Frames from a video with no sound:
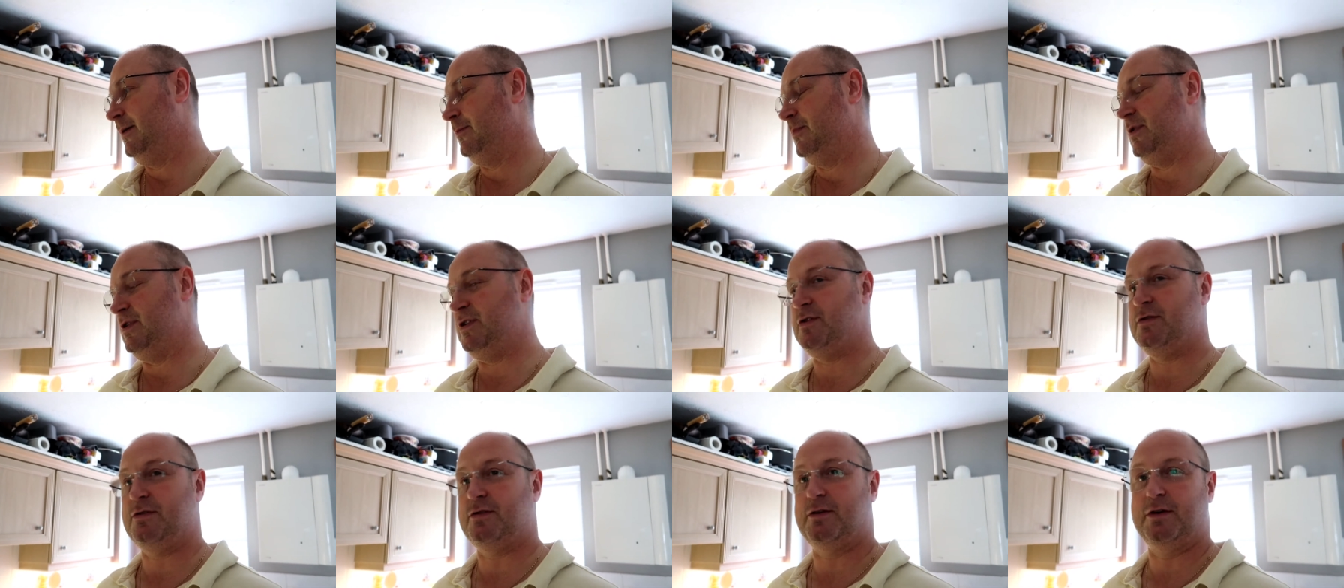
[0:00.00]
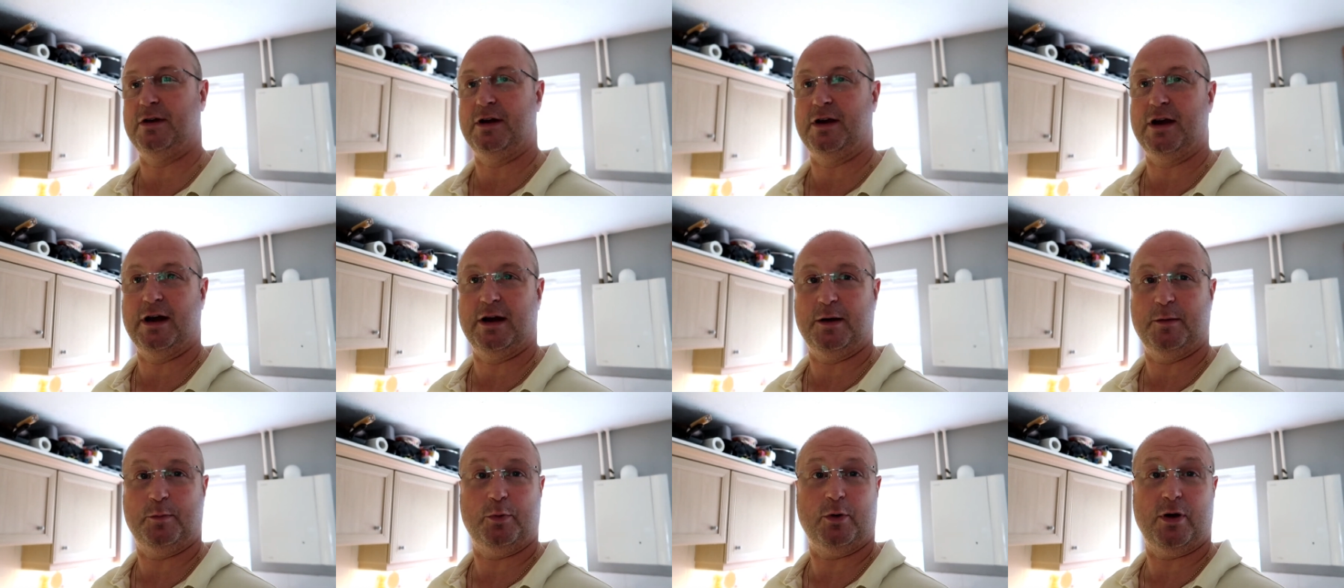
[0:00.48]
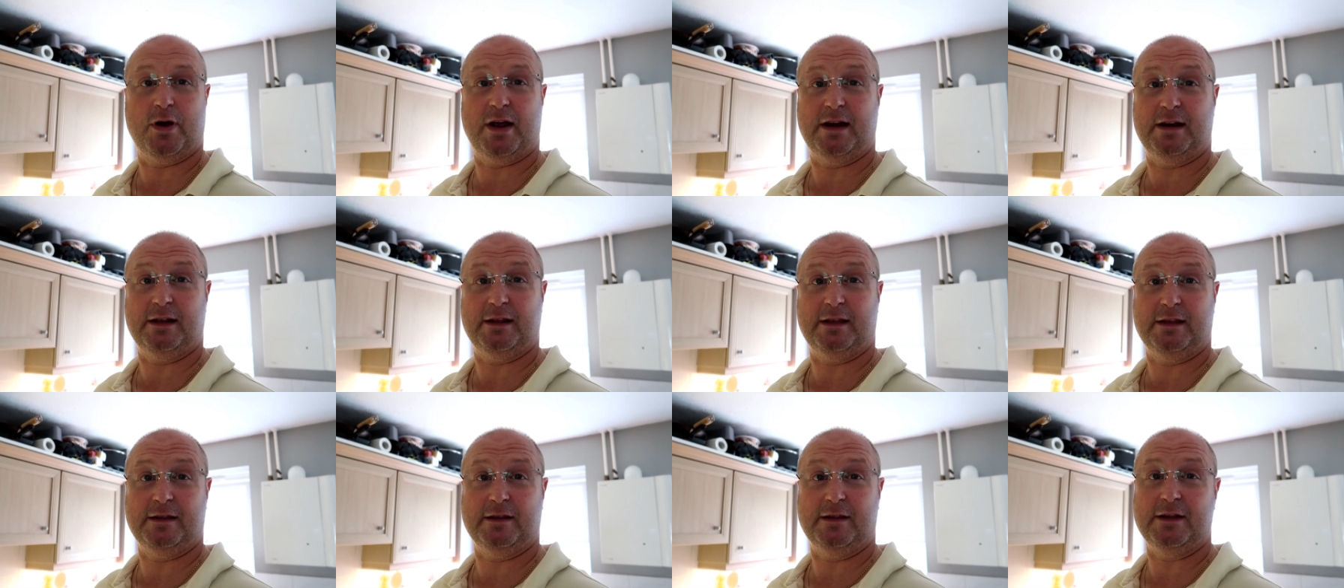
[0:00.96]
but you can kind of put
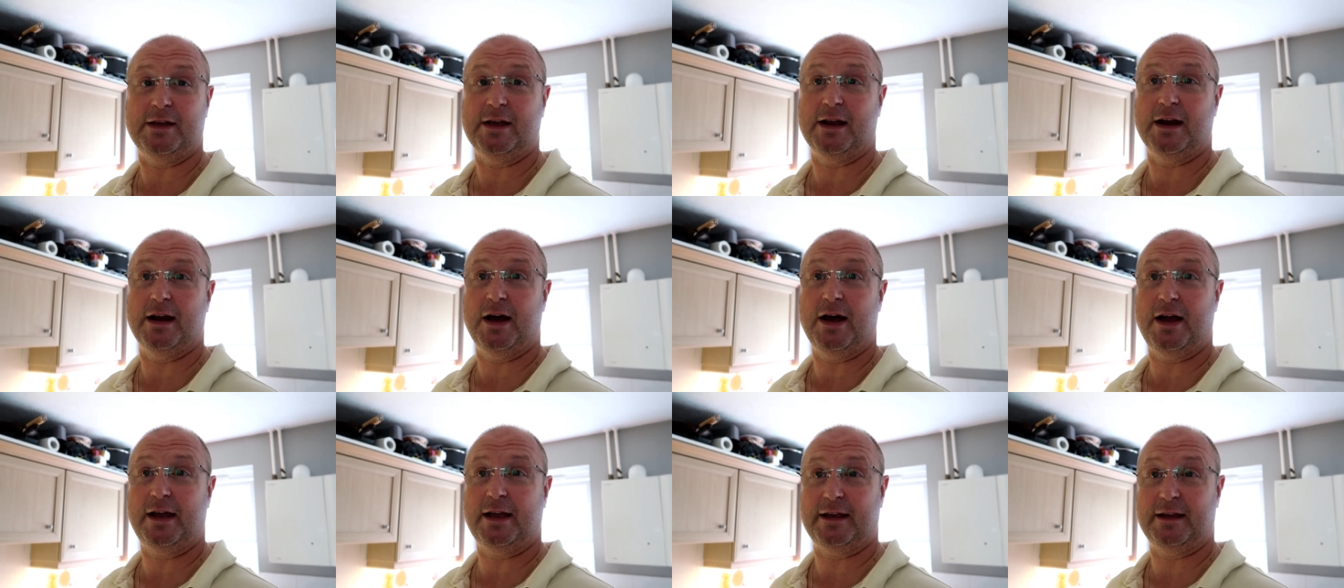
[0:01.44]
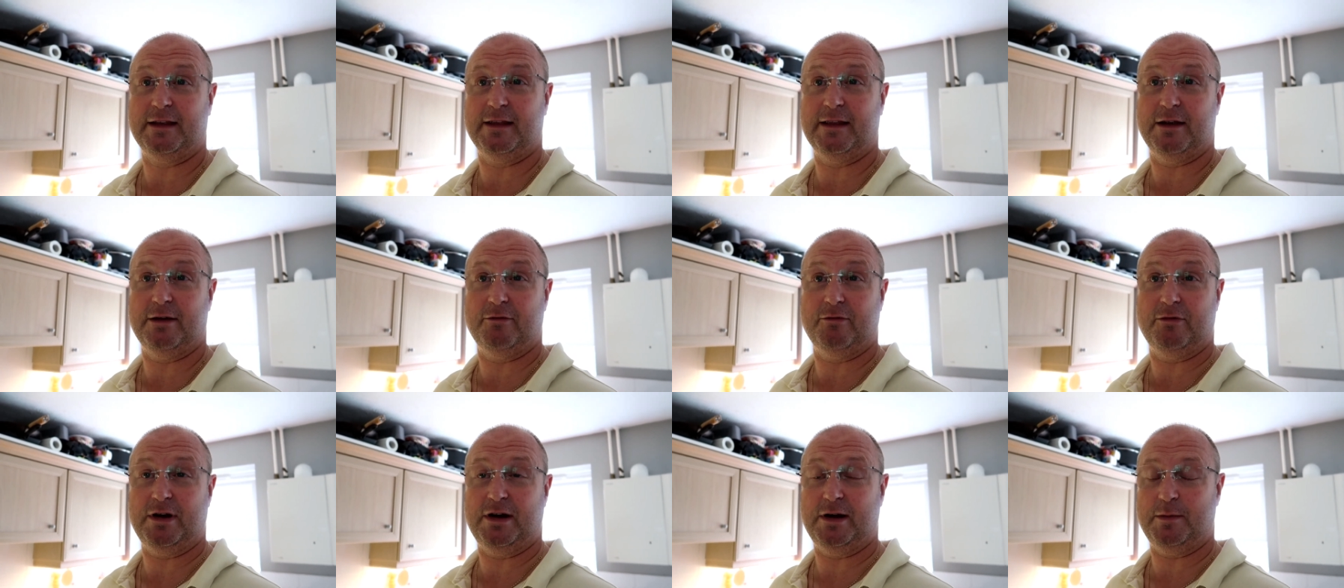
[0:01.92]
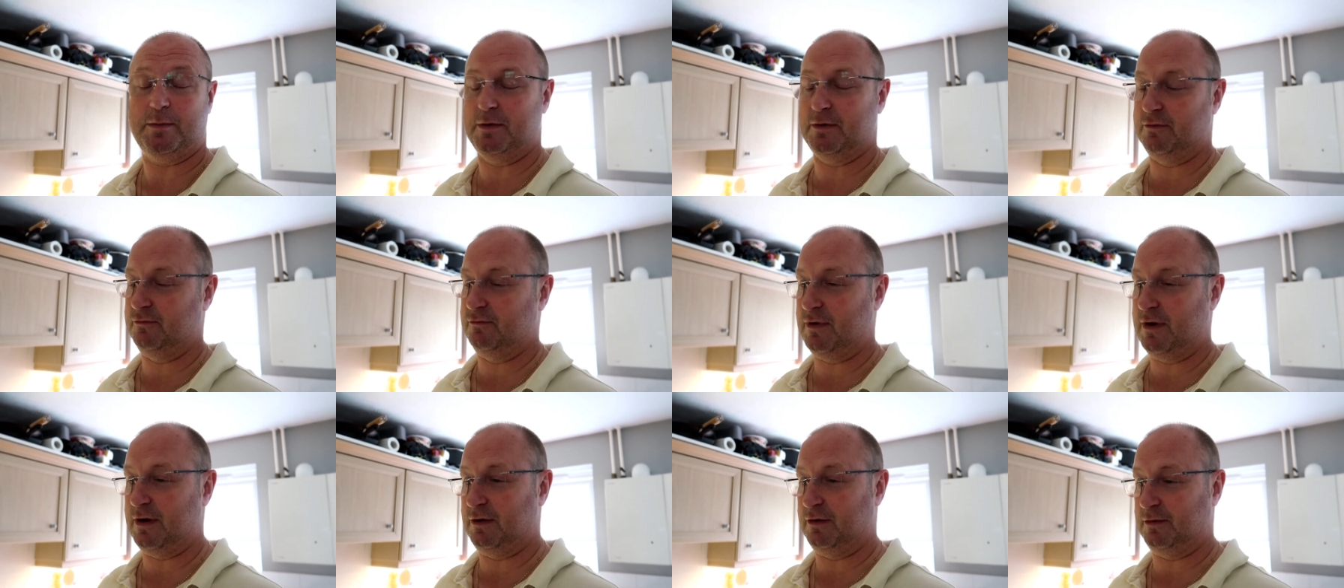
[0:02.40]
anything that you like in there really
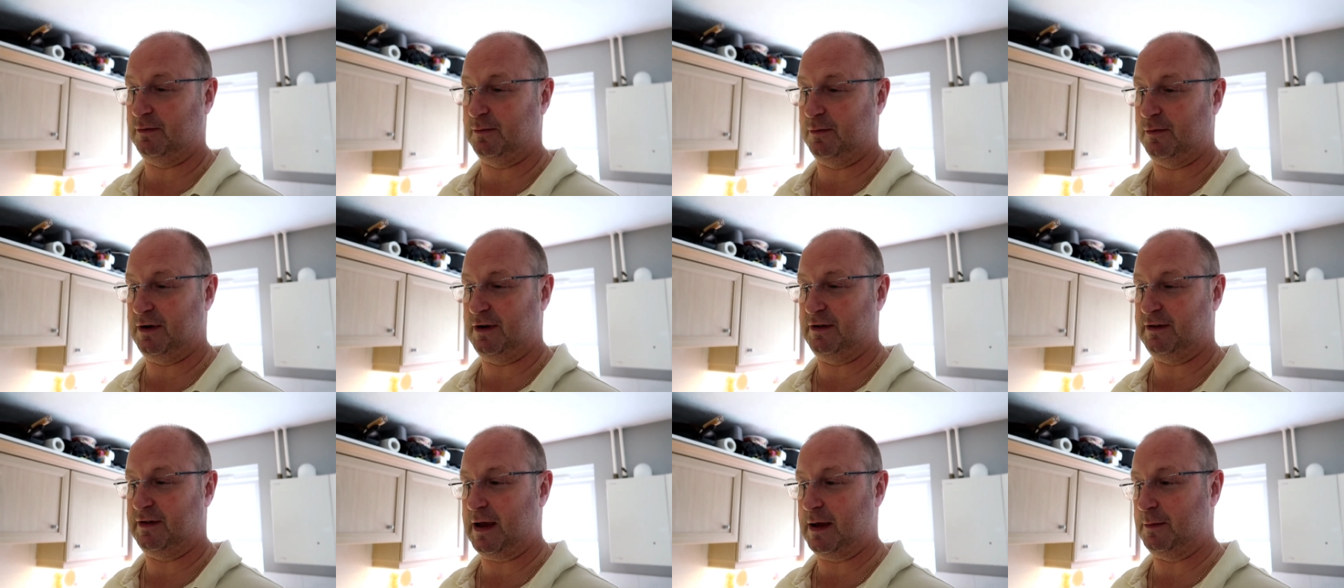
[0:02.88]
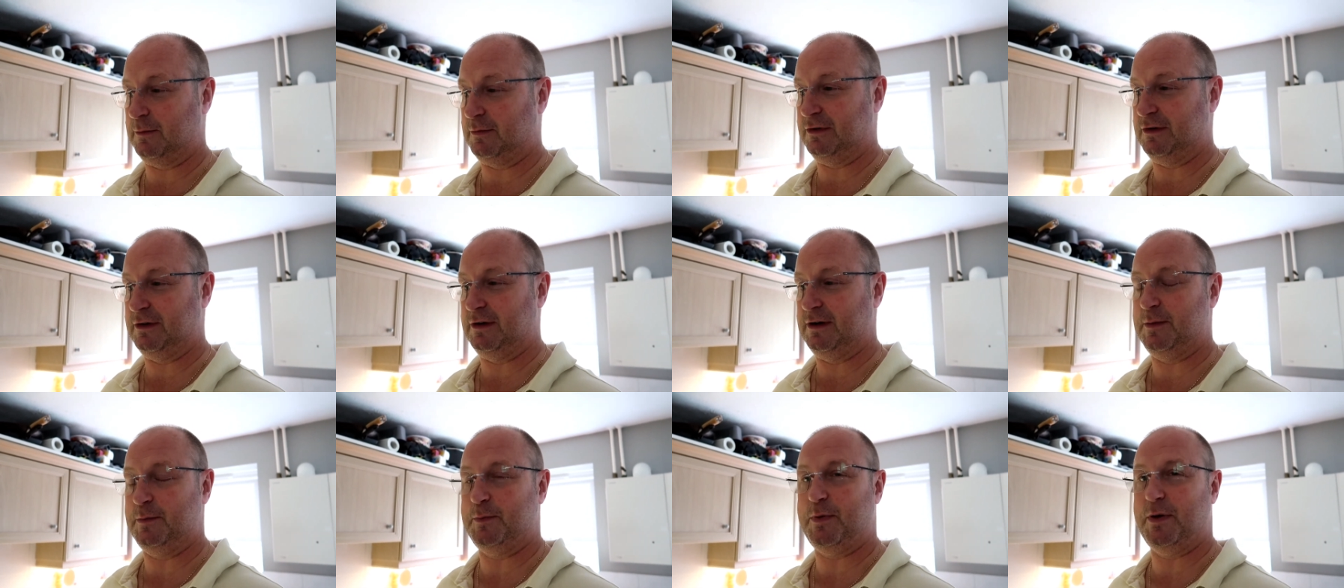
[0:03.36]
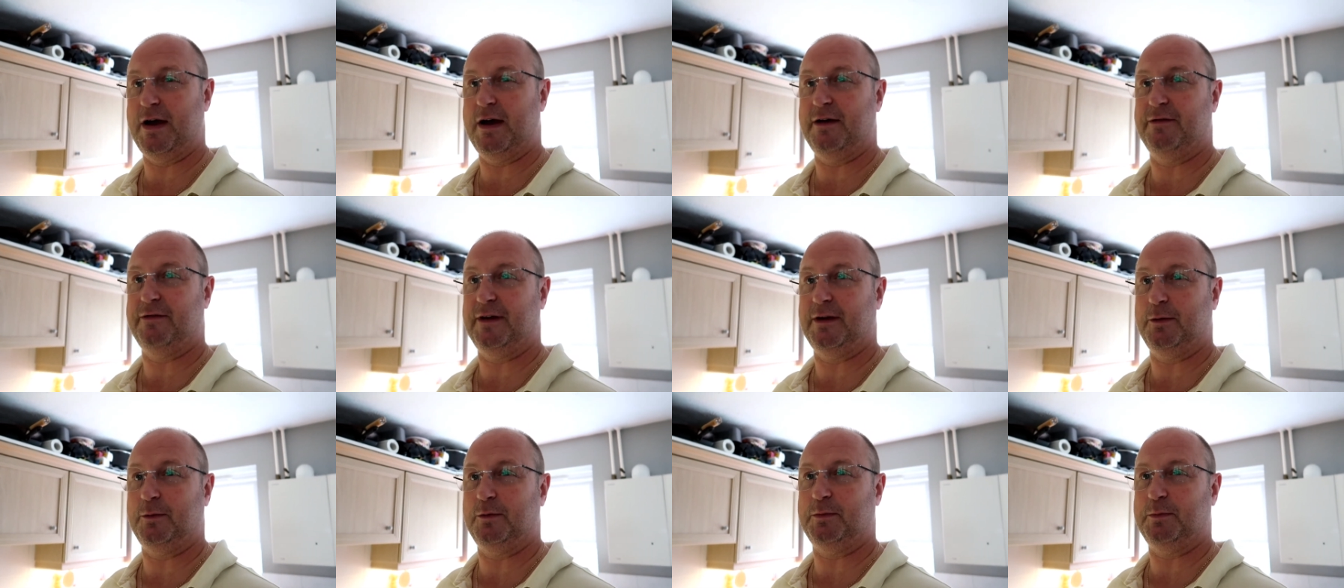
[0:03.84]
but rosemary is absolutely
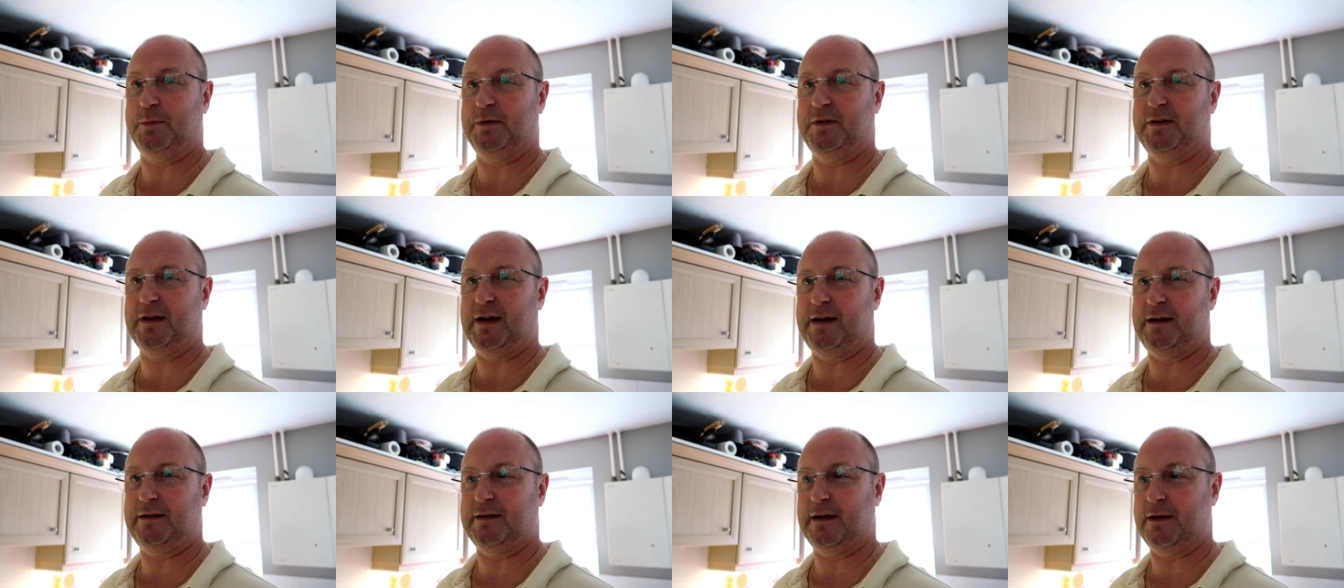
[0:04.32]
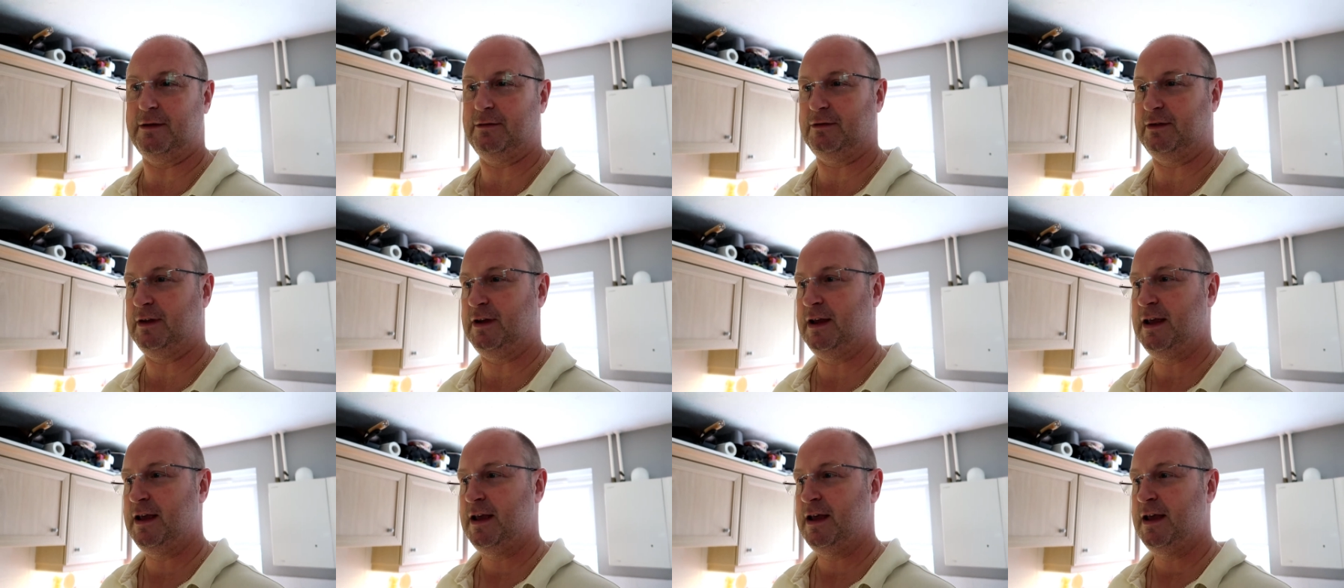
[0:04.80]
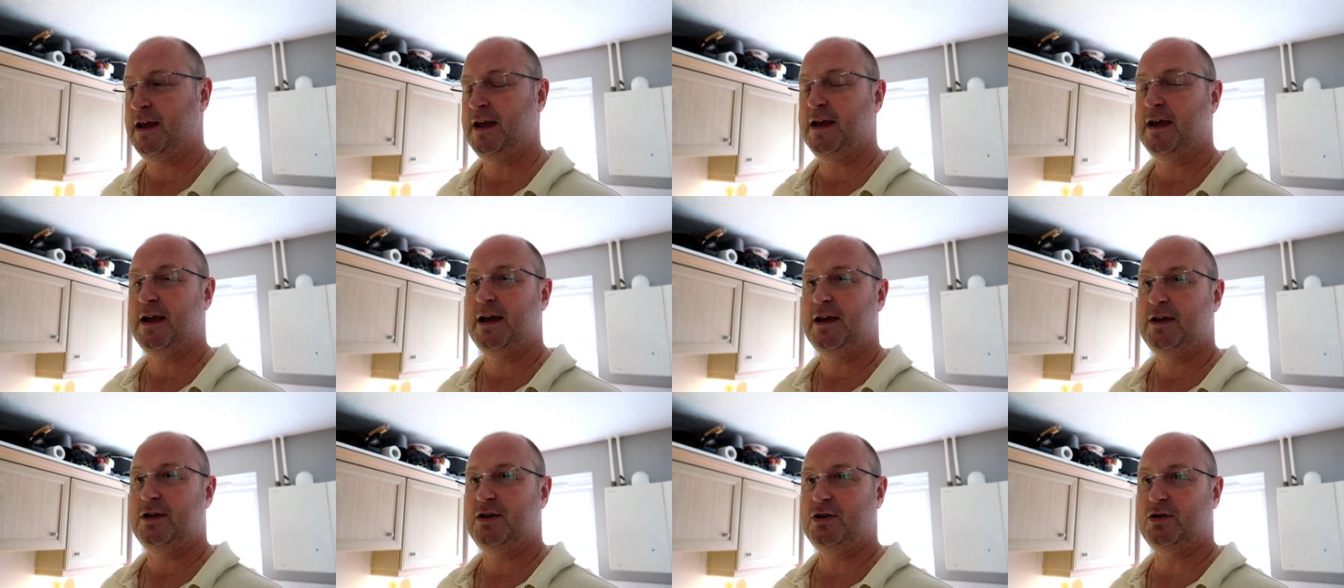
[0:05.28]
perfect with
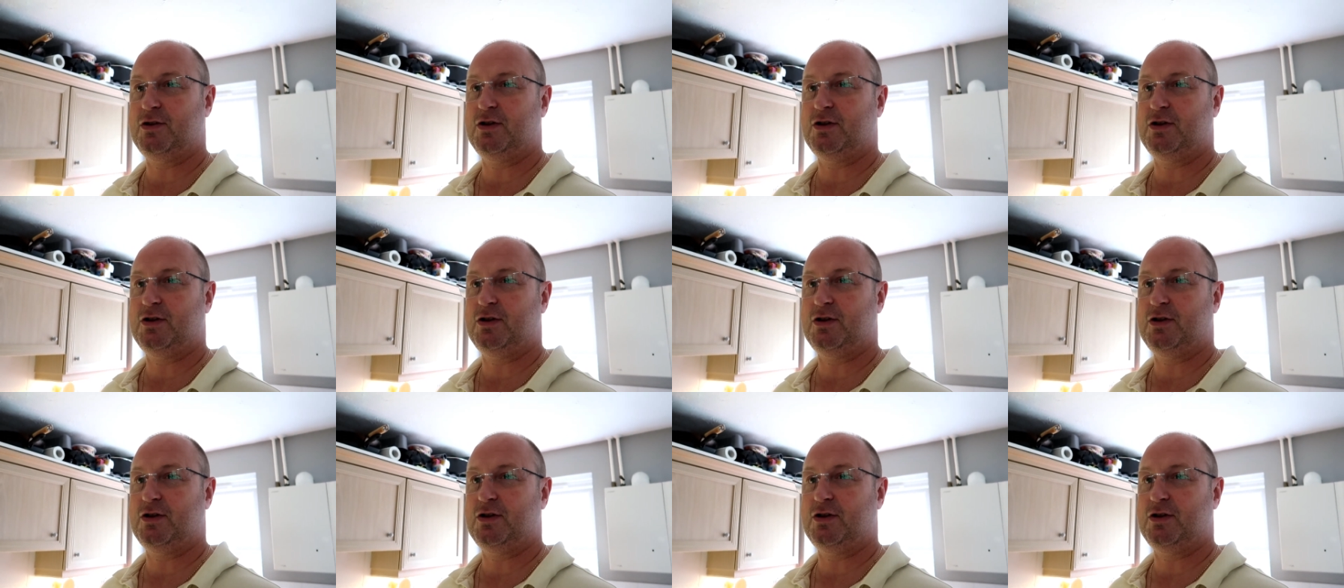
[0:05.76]
potatoes.